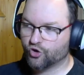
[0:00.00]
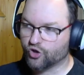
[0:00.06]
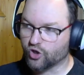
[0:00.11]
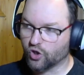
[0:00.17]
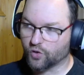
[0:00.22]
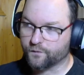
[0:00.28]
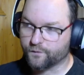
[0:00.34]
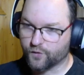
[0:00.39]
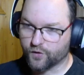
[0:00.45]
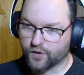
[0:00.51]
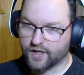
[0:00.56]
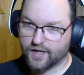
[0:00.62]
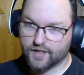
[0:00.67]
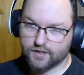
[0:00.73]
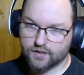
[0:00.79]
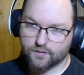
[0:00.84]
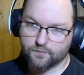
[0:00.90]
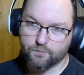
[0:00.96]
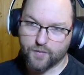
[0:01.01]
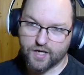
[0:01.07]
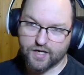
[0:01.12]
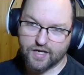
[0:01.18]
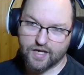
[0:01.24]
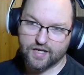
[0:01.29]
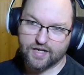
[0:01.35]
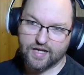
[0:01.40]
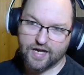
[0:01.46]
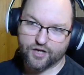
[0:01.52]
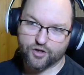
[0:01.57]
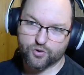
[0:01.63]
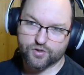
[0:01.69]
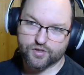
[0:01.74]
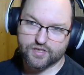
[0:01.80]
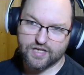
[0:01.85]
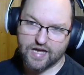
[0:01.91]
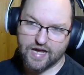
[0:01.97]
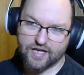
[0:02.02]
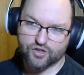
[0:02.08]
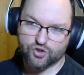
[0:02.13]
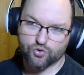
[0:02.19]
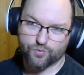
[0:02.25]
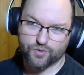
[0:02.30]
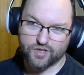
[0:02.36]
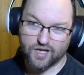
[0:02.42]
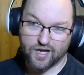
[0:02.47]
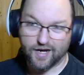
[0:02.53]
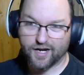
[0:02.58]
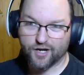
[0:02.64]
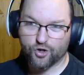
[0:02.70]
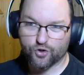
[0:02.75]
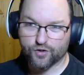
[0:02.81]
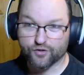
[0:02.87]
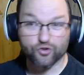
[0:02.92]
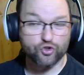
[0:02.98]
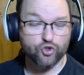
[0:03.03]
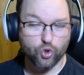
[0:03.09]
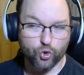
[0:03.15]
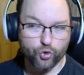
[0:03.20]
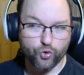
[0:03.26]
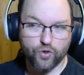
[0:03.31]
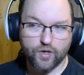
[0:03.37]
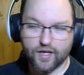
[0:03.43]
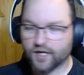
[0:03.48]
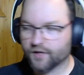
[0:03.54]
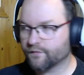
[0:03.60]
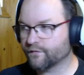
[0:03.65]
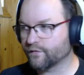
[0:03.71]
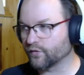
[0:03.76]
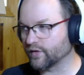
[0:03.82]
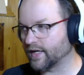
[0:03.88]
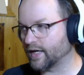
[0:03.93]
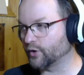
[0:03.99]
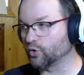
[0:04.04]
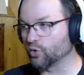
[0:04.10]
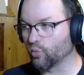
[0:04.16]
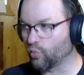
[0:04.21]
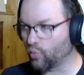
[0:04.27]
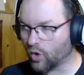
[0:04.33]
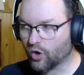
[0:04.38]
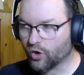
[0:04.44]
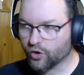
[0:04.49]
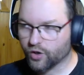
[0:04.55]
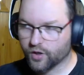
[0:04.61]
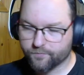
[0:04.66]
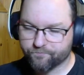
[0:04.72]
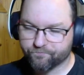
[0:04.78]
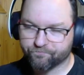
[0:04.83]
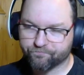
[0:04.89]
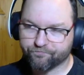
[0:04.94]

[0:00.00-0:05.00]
Don't forget, main hand accuracy has to be higher than total life for that to work.